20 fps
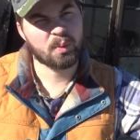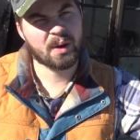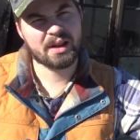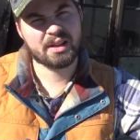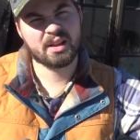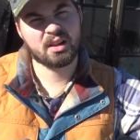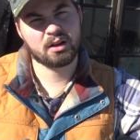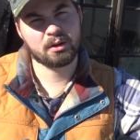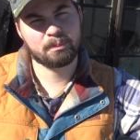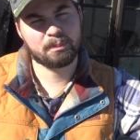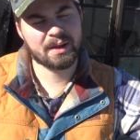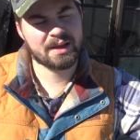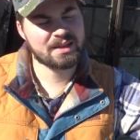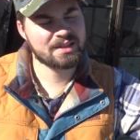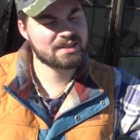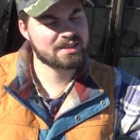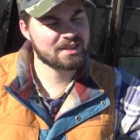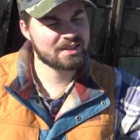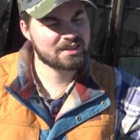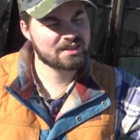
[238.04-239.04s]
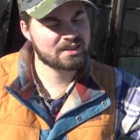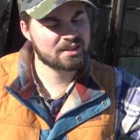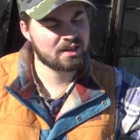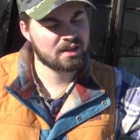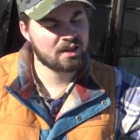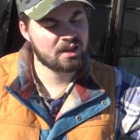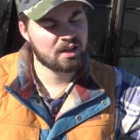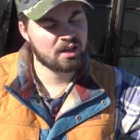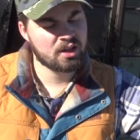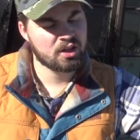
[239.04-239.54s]
regular basis.
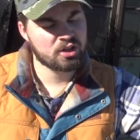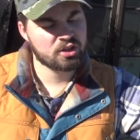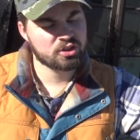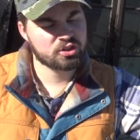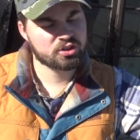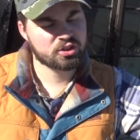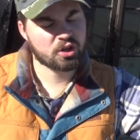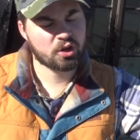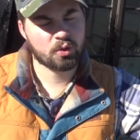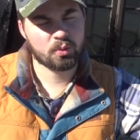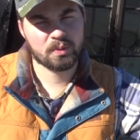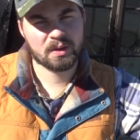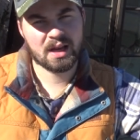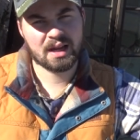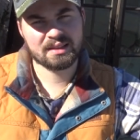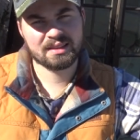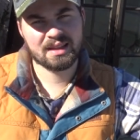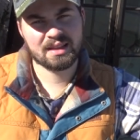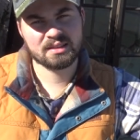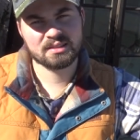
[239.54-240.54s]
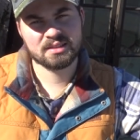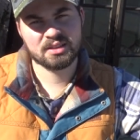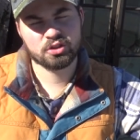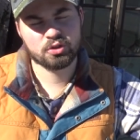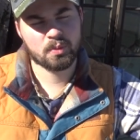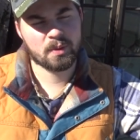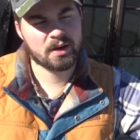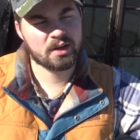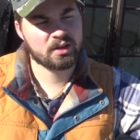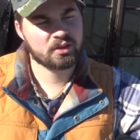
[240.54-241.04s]
So we got that
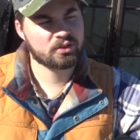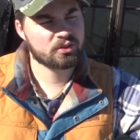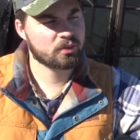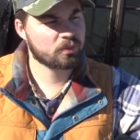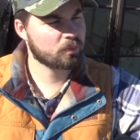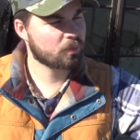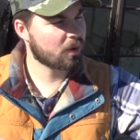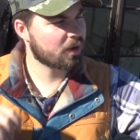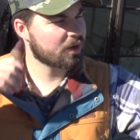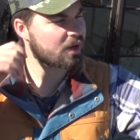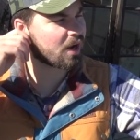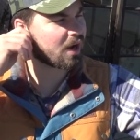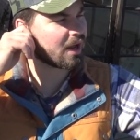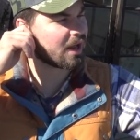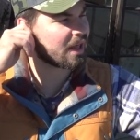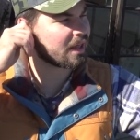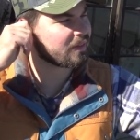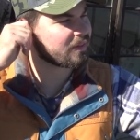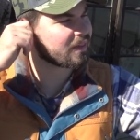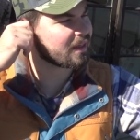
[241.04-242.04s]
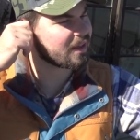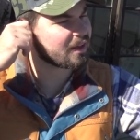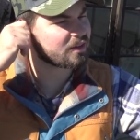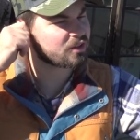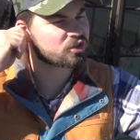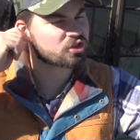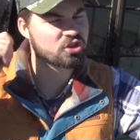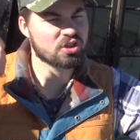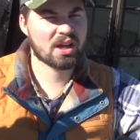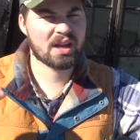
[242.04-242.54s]
situated, whatnot, and
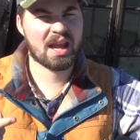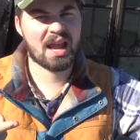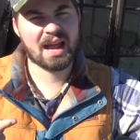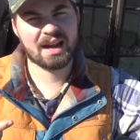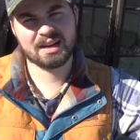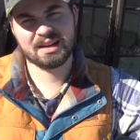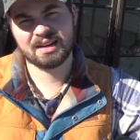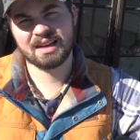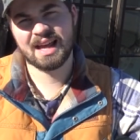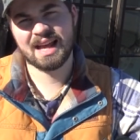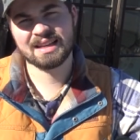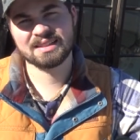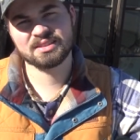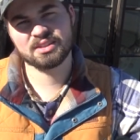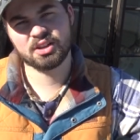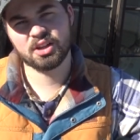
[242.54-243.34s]
then Shay had class